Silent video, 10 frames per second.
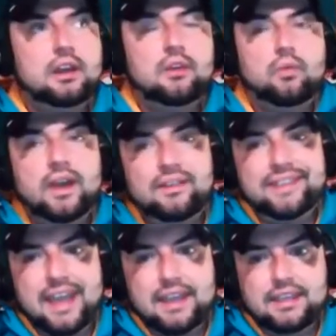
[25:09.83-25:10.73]
"Well,
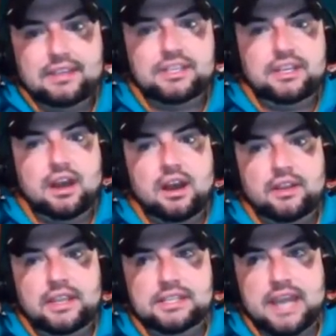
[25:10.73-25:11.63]
yeah, he's
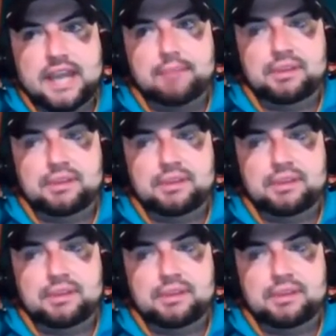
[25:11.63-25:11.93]
young, he's got